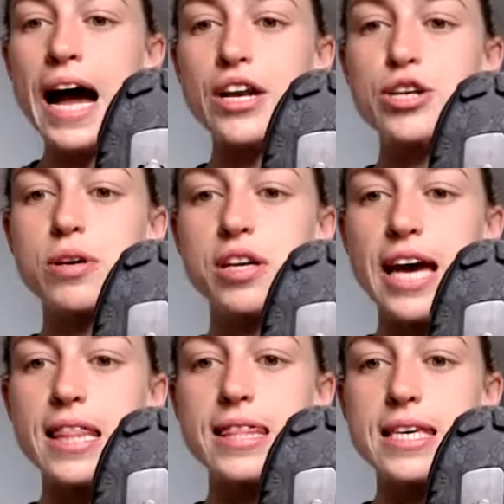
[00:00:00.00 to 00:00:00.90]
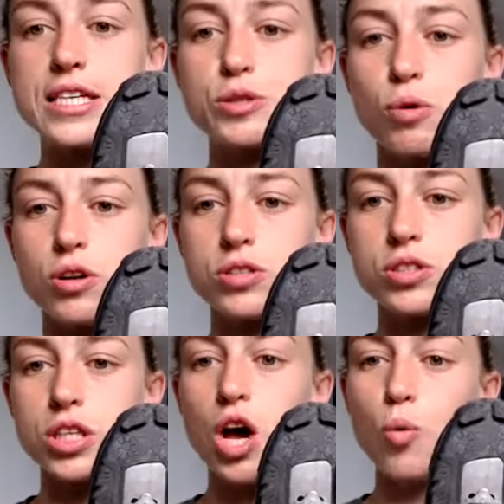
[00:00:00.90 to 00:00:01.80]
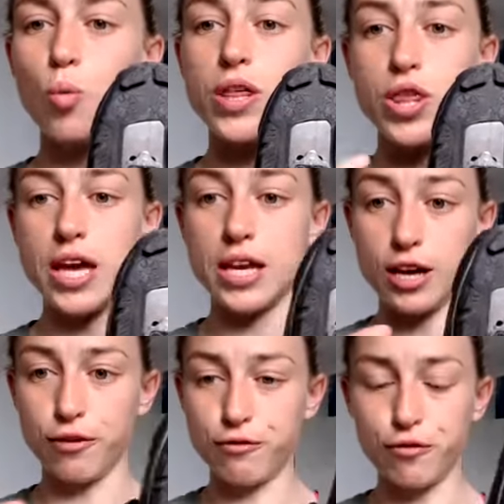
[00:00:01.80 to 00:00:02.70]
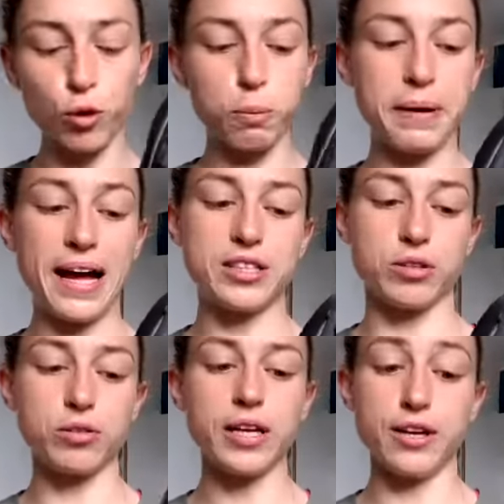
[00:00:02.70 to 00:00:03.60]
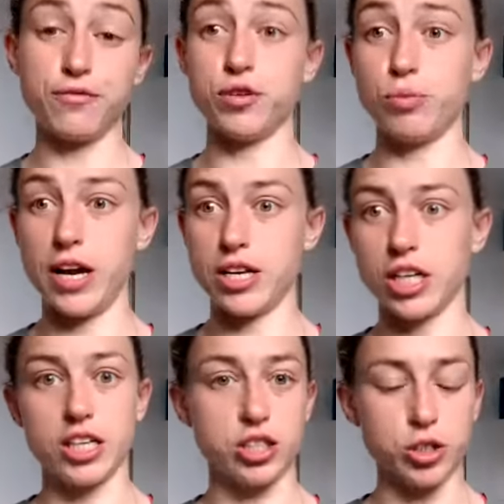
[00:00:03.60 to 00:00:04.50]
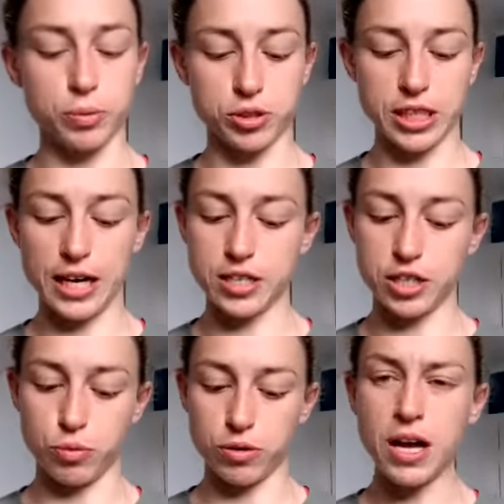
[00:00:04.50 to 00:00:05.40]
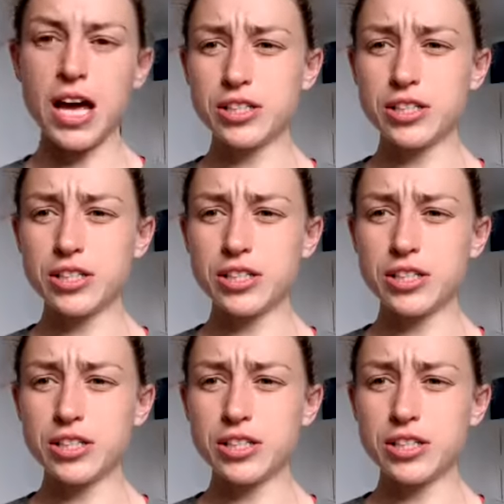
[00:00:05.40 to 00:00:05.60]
and you can get these ones within a full pedal if you wish, as a double-sided one.